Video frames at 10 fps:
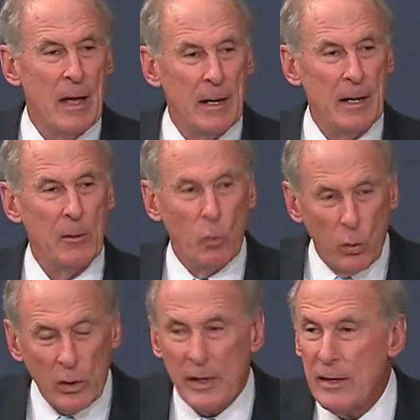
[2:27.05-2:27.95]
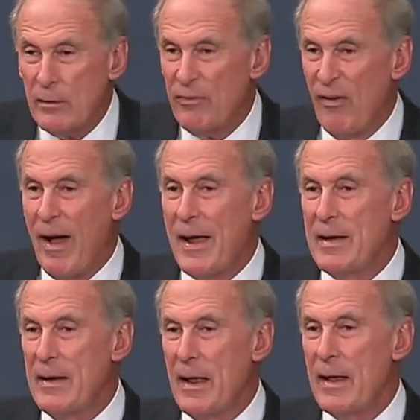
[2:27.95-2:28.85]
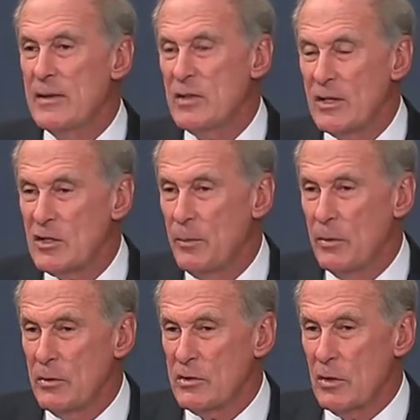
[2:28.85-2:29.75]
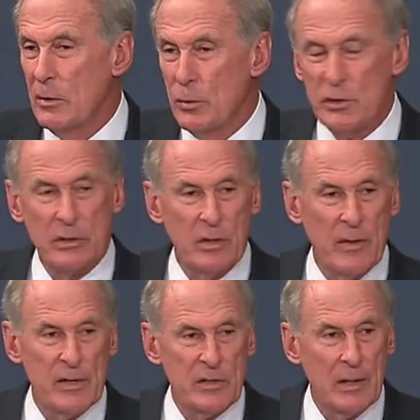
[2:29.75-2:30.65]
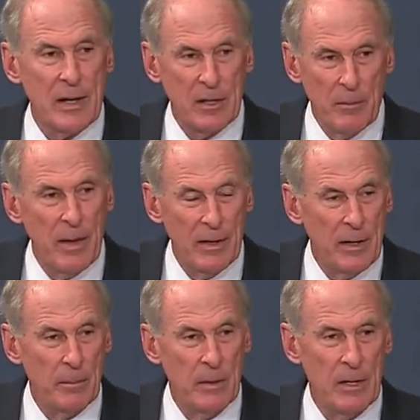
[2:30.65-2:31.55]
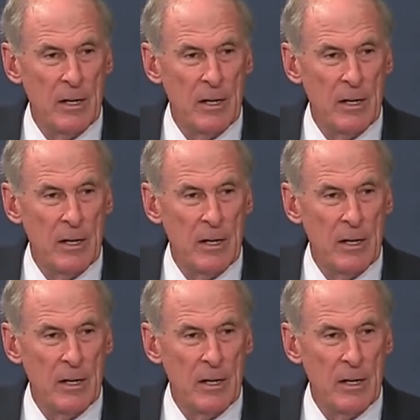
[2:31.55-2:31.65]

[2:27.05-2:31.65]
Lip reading: working to find a sensible solution to this, and I commend him